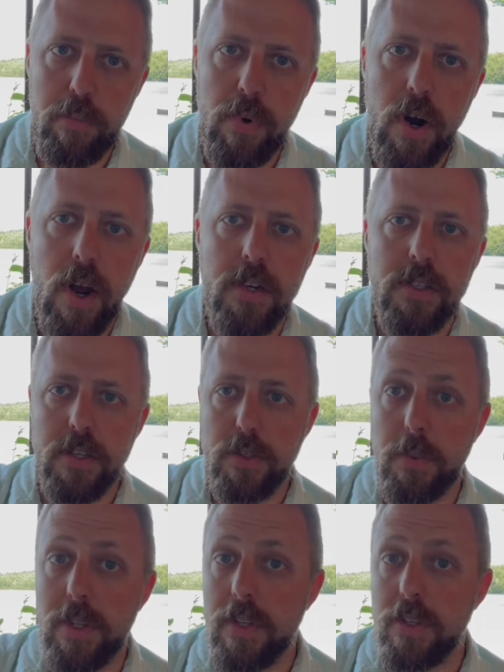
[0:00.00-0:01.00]
prods us
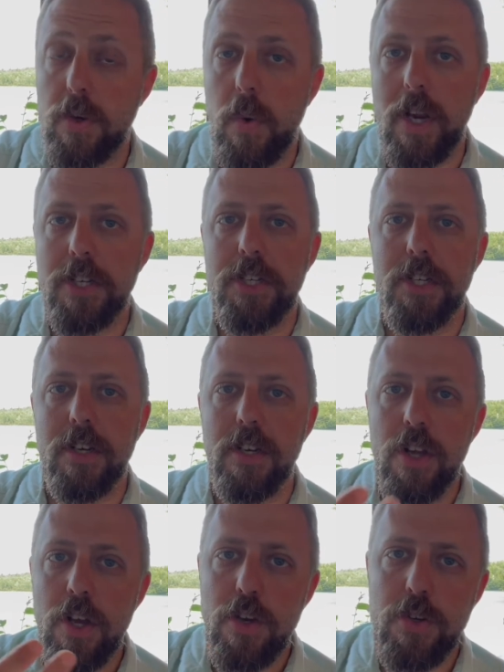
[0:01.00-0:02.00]
with this question,
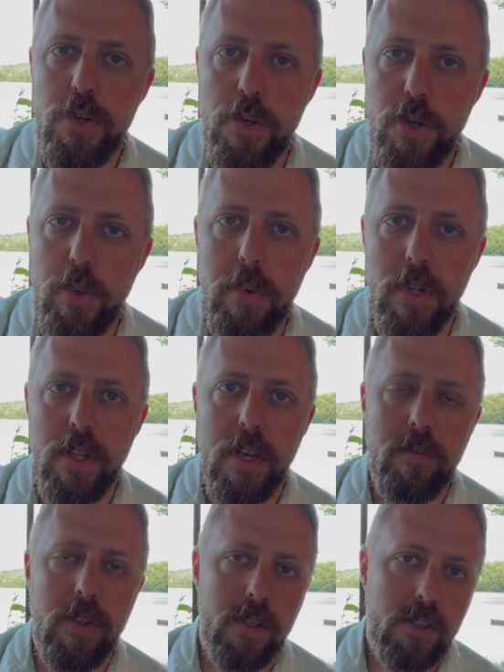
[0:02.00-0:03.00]
do you
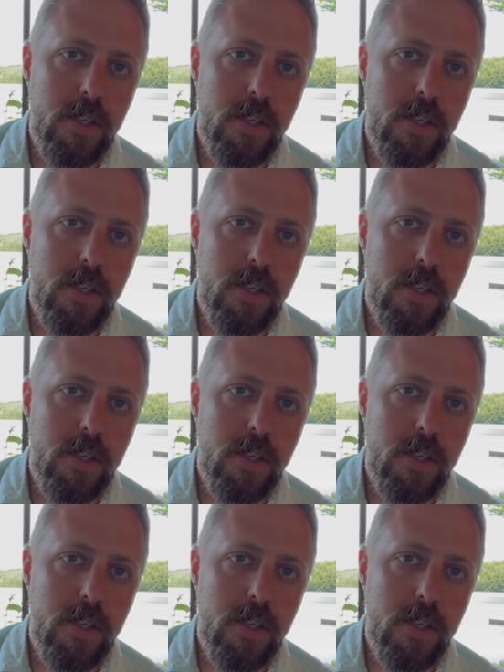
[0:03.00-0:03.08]
believe this?